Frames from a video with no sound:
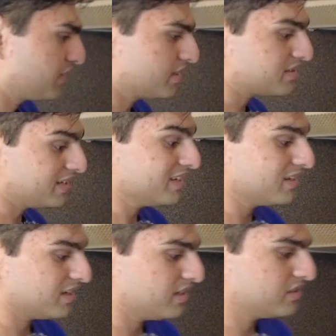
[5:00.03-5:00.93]
The
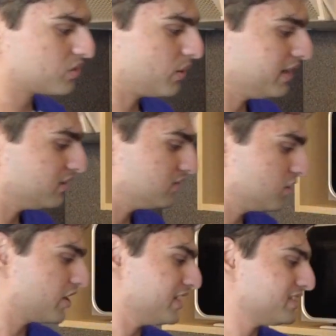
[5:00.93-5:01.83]
sink is quite
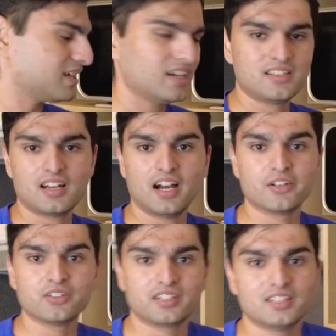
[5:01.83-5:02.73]
okay sized. I
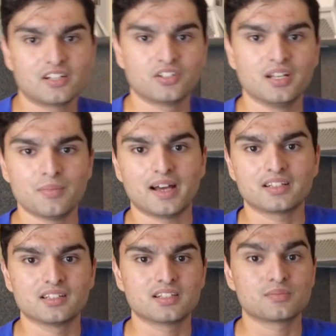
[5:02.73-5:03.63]
don't think that really
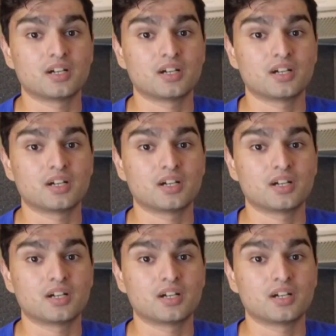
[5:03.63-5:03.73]
matters as